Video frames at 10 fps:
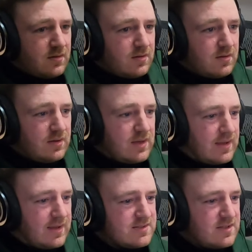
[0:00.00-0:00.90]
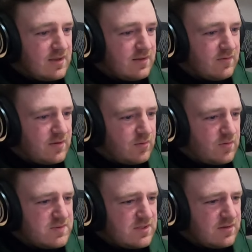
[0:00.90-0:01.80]
And yeah, I guess the other one, what
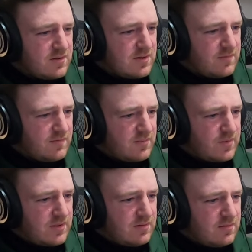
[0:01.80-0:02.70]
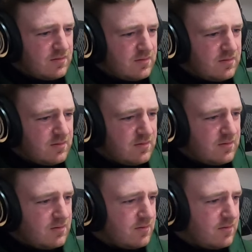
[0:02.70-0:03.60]
was the other type of rugby?
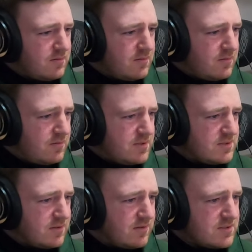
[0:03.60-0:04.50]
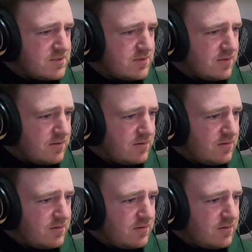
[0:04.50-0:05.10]
I said at the start,